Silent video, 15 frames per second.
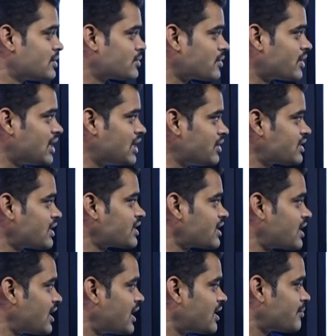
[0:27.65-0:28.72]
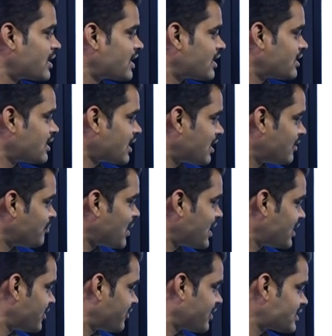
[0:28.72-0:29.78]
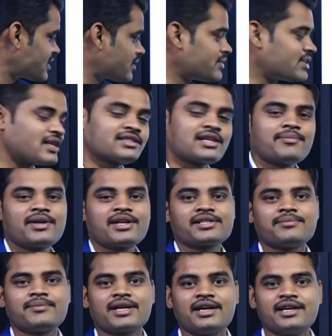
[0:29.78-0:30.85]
So, this session, we will discuss Combined Defense Service Examination.